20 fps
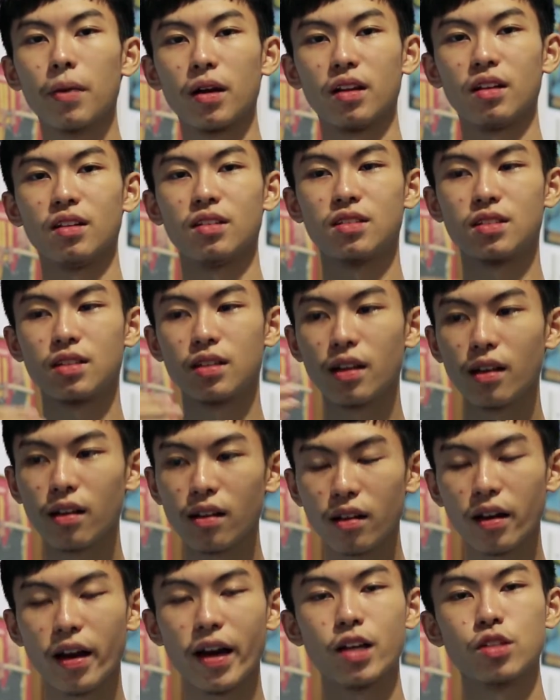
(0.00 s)
but it
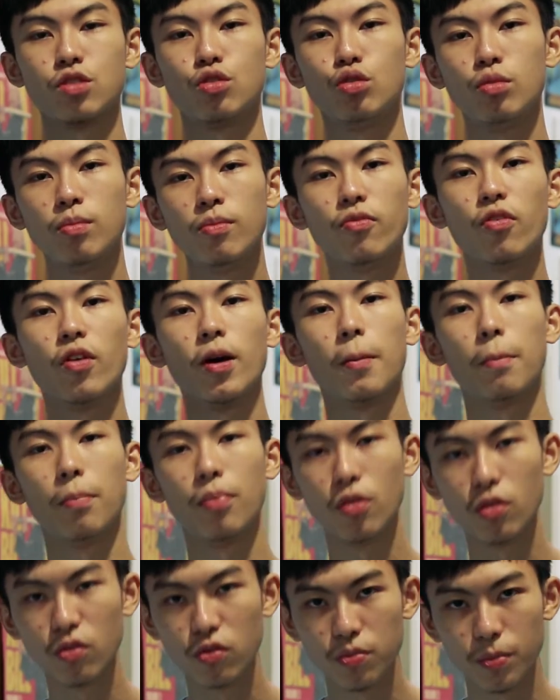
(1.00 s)
still has room for
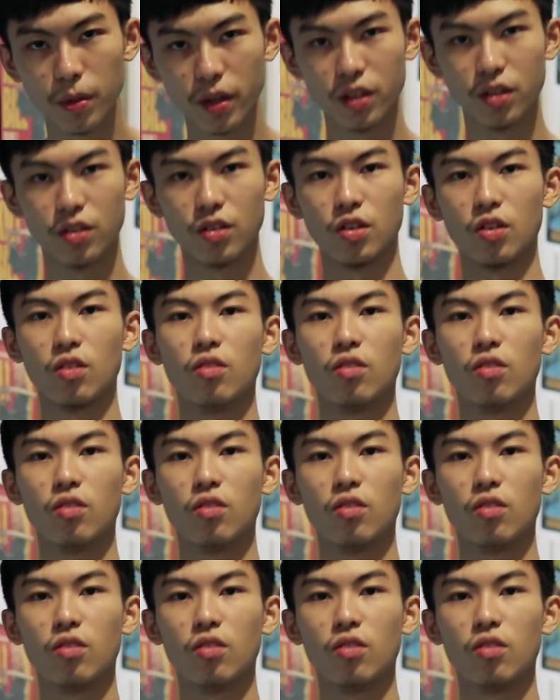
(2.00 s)
improvement.